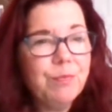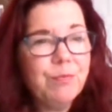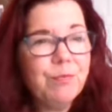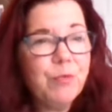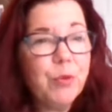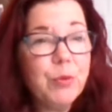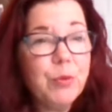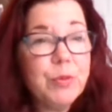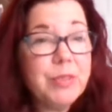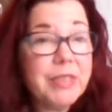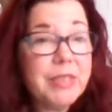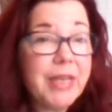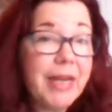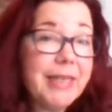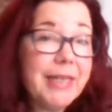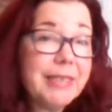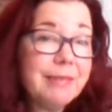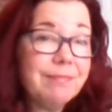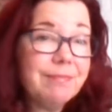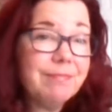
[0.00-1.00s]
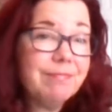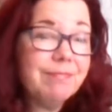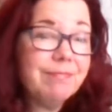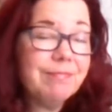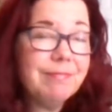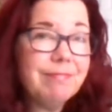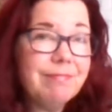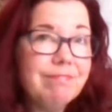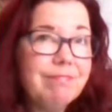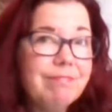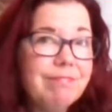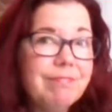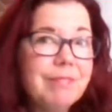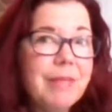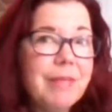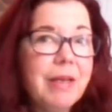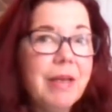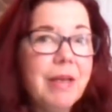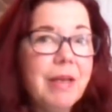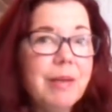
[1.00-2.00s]
foods that I
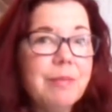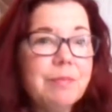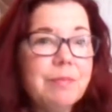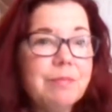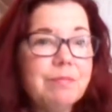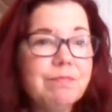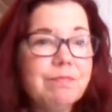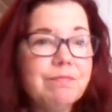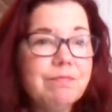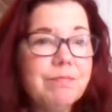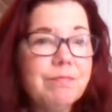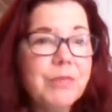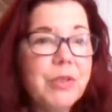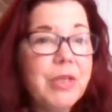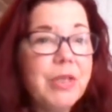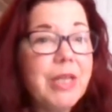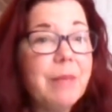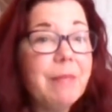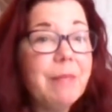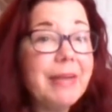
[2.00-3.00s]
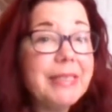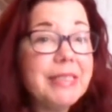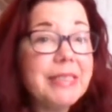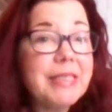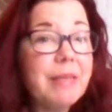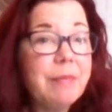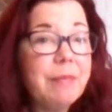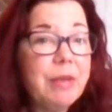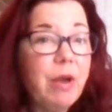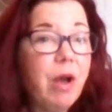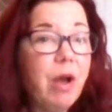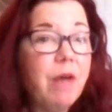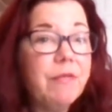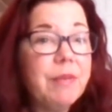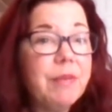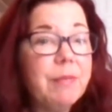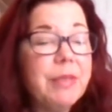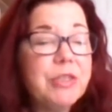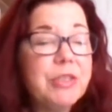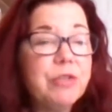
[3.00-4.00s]
that might set me off,
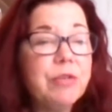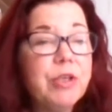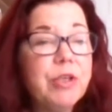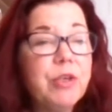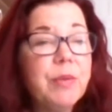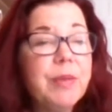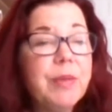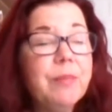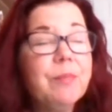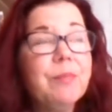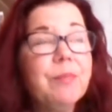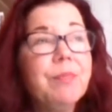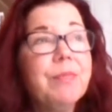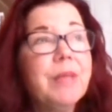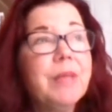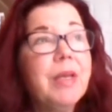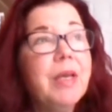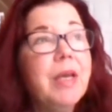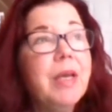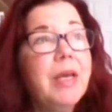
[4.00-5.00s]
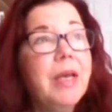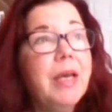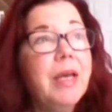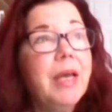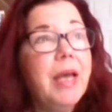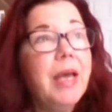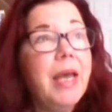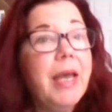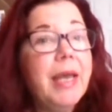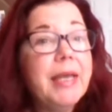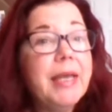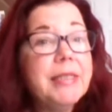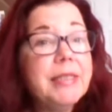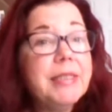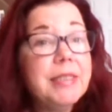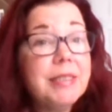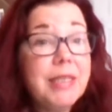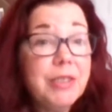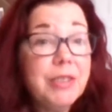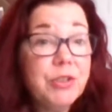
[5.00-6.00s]
that might trigger me. And
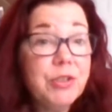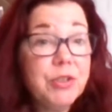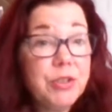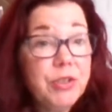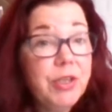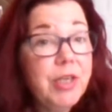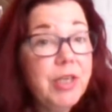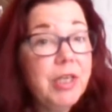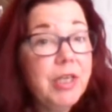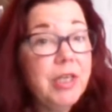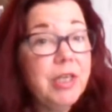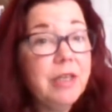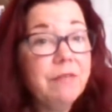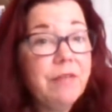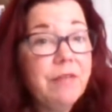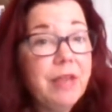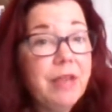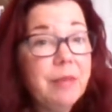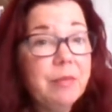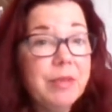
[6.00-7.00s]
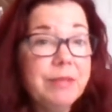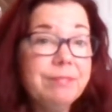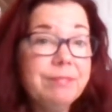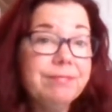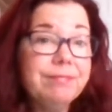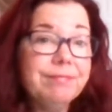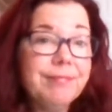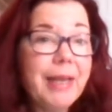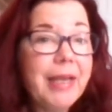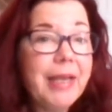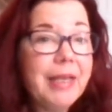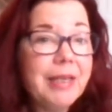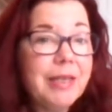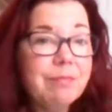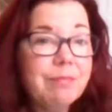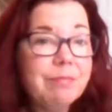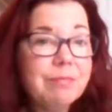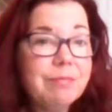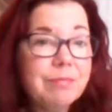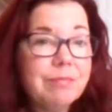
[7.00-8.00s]
since I do the cooking in the family, I
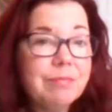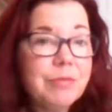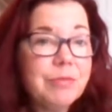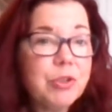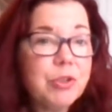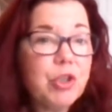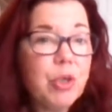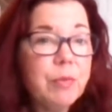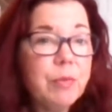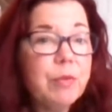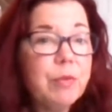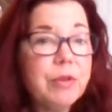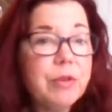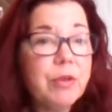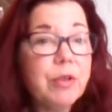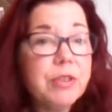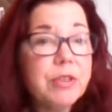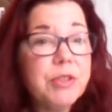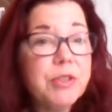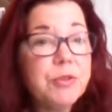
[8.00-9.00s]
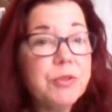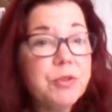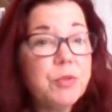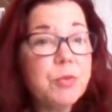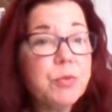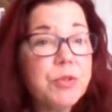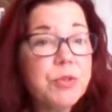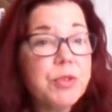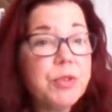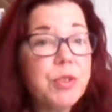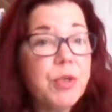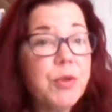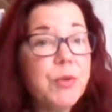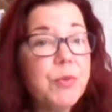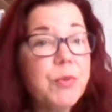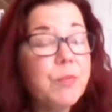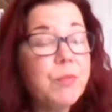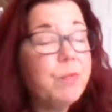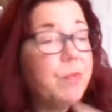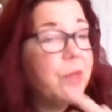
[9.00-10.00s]
could determine what our dinners were.
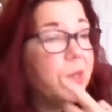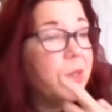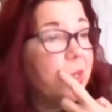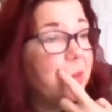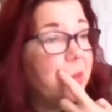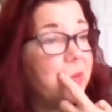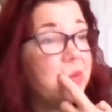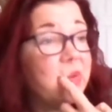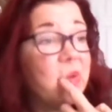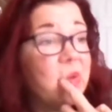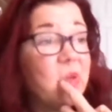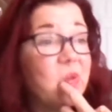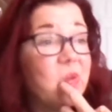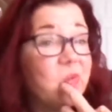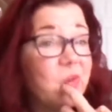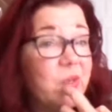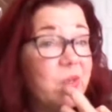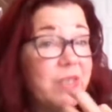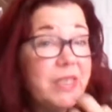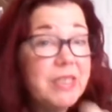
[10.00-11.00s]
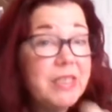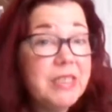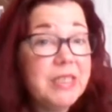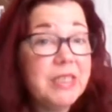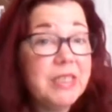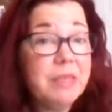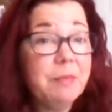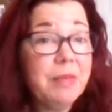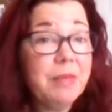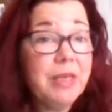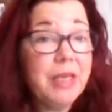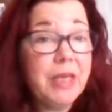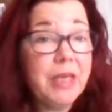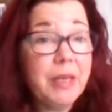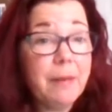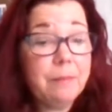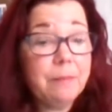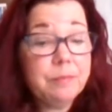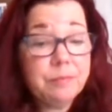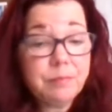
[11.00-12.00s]
So it was really very easy in the
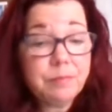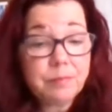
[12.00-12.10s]
beginning.